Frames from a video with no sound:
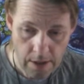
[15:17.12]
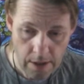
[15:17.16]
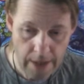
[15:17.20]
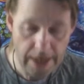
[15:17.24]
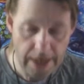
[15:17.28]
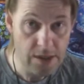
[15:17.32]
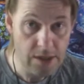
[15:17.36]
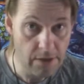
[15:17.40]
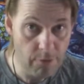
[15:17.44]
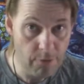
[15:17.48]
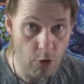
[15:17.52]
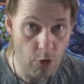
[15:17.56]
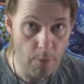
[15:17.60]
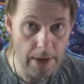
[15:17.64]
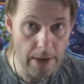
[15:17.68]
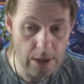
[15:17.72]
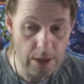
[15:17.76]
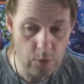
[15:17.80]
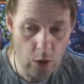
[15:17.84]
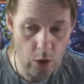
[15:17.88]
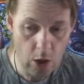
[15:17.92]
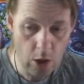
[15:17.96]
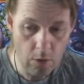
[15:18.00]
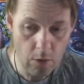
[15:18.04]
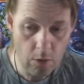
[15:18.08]
format as
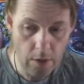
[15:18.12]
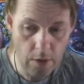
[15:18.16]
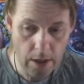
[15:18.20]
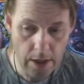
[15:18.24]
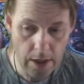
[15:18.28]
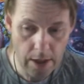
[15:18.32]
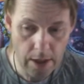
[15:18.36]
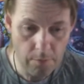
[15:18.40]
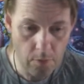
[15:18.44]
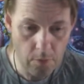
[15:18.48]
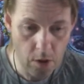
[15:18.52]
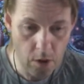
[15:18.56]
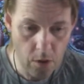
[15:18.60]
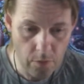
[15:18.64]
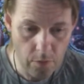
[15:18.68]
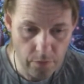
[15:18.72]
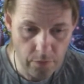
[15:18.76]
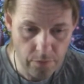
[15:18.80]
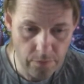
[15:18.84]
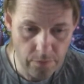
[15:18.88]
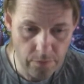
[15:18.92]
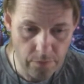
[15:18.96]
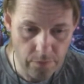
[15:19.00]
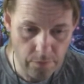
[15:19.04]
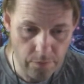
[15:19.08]
well,
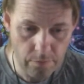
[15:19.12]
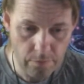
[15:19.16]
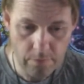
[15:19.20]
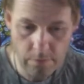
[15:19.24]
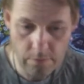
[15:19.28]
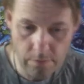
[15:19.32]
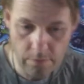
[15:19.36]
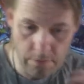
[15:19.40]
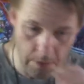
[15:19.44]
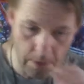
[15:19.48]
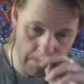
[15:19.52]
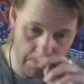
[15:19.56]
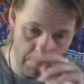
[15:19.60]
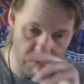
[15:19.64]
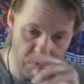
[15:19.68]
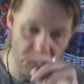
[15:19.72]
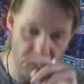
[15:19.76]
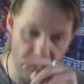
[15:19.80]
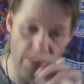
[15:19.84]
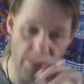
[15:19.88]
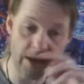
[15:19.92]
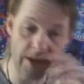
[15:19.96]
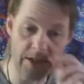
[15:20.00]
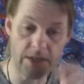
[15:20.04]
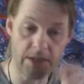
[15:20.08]
on
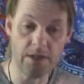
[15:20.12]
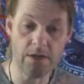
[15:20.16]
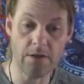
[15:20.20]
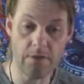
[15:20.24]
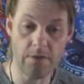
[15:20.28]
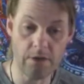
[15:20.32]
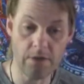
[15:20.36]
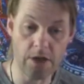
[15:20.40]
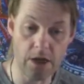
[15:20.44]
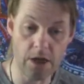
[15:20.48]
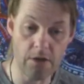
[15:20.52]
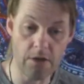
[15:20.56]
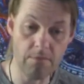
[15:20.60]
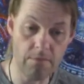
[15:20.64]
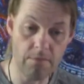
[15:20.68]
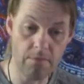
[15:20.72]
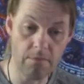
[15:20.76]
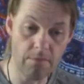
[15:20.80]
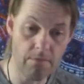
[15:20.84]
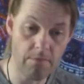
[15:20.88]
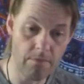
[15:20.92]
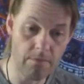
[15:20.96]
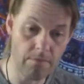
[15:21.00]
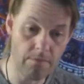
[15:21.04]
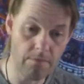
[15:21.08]
provided
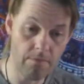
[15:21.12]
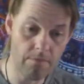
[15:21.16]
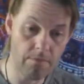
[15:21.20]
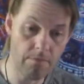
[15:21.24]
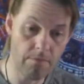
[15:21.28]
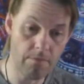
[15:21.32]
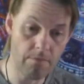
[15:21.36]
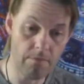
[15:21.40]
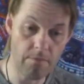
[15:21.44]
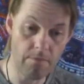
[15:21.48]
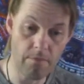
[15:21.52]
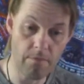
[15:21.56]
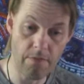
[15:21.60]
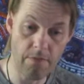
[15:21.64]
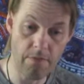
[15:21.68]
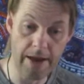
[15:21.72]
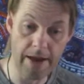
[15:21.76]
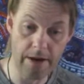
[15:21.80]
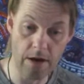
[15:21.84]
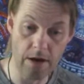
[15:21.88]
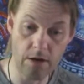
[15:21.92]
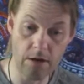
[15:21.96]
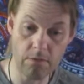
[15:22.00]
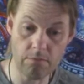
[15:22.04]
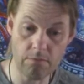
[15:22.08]
they
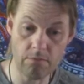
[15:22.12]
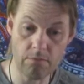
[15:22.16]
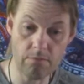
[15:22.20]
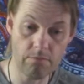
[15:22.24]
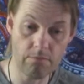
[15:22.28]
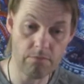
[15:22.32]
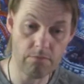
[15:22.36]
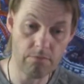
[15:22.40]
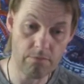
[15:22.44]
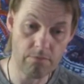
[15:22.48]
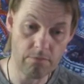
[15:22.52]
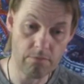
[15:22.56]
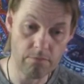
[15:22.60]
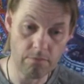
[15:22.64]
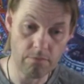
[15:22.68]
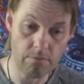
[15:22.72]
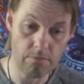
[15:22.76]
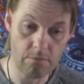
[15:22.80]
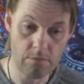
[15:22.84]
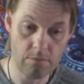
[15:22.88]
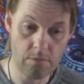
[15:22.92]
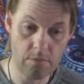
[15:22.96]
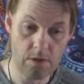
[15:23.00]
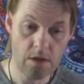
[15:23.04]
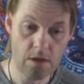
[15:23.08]
are
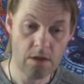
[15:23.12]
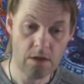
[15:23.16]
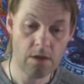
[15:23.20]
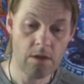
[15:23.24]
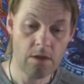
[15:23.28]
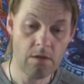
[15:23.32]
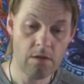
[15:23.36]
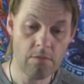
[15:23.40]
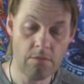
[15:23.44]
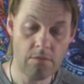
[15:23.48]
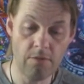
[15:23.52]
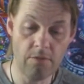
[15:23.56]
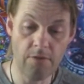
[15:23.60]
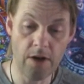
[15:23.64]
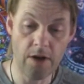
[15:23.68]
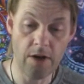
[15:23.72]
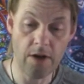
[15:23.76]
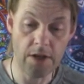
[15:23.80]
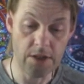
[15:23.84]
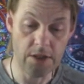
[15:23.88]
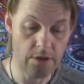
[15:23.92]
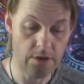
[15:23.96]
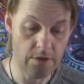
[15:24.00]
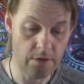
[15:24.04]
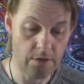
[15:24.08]

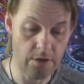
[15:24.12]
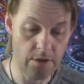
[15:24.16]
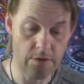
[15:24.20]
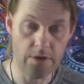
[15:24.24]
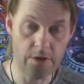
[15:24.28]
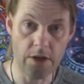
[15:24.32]
provided that